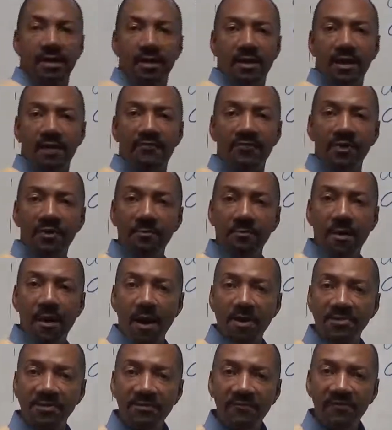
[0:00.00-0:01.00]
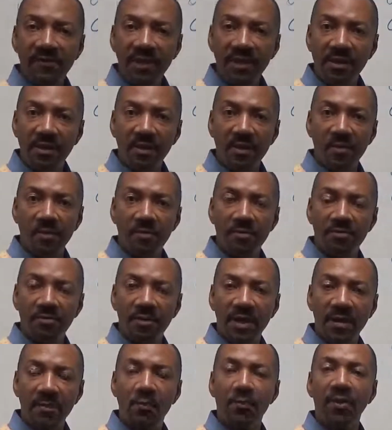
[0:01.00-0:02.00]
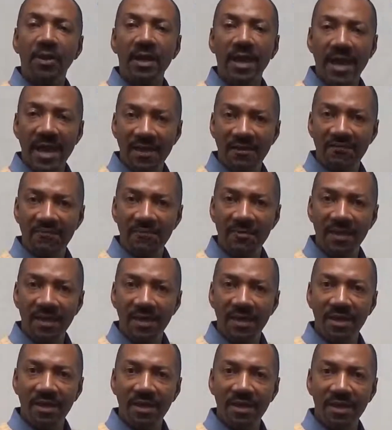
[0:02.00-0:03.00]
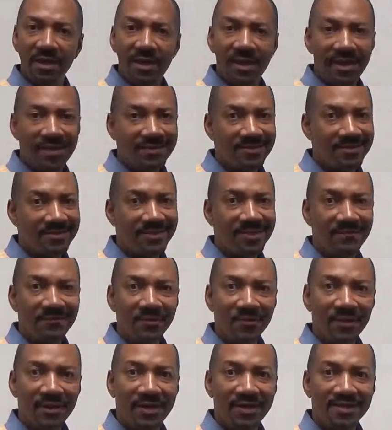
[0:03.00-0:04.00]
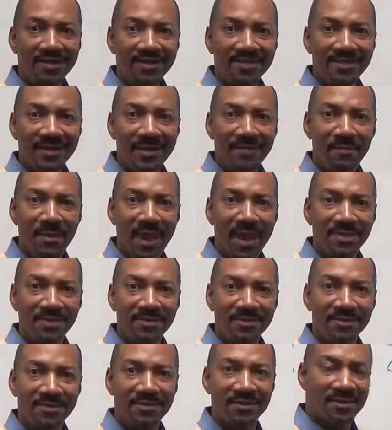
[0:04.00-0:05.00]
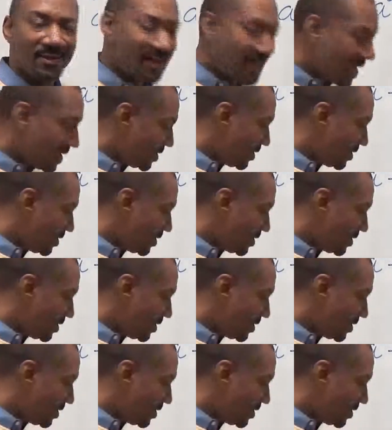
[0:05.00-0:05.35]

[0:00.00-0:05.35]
if you can pause the video and work ahead of me and see if you can get the same answer that I